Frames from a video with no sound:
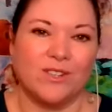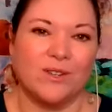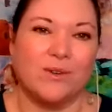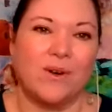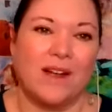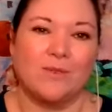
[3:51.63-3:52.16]

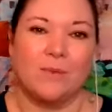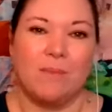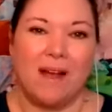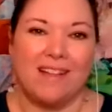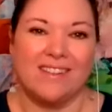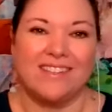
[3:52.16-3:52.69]
So as we're
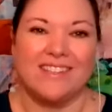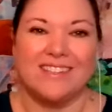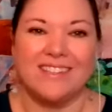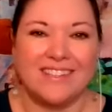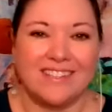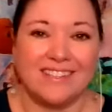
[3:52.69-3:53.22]
piling
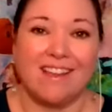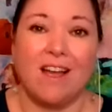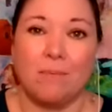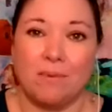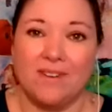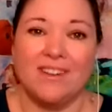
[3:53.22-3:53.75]
these things
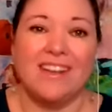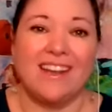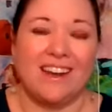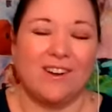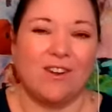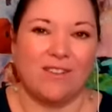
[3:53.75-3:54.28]
up
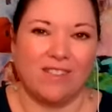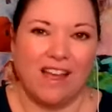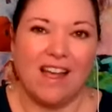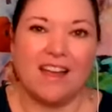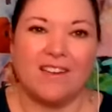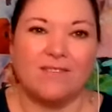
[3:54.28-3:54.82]
in our
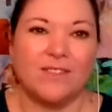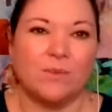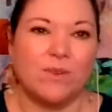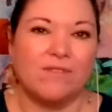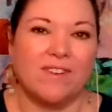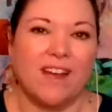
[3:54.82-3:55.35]

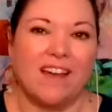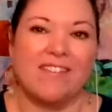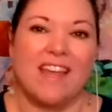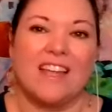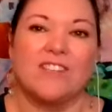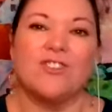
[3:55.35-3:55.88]
lives, we've
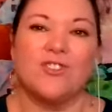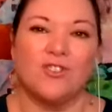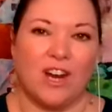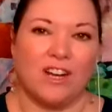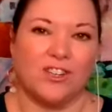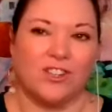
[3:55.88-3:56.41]
got that
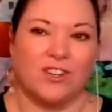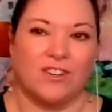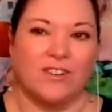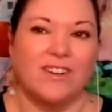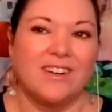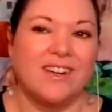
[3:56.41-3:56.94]

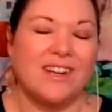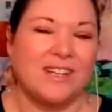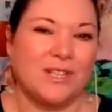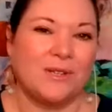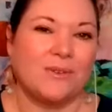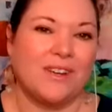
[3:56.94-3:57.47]
structure
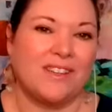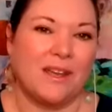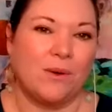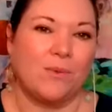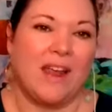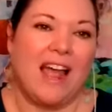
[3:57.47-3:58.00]
to it,
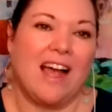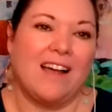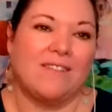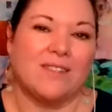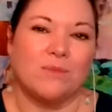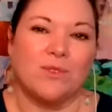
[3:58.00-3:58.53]
that we
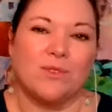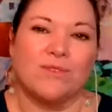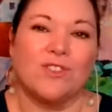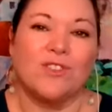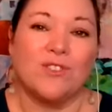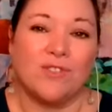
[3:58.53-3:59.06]
have some sort
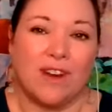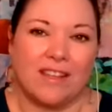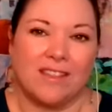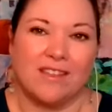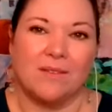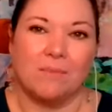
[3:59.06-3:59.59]
of
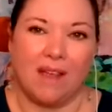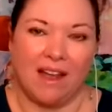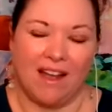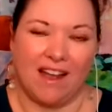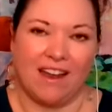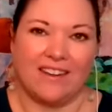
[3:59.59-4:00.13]
strength
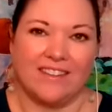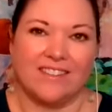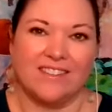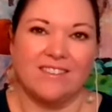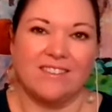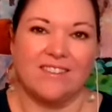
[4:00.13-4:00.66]

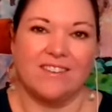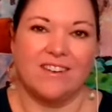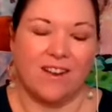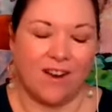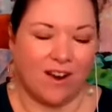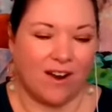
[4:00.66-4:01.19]
behind
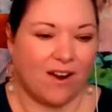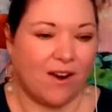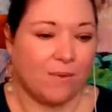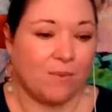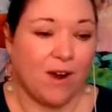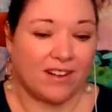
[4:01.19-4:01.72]

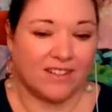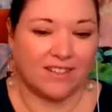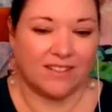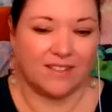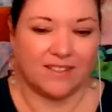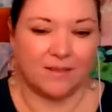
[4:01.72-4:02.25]
our practice.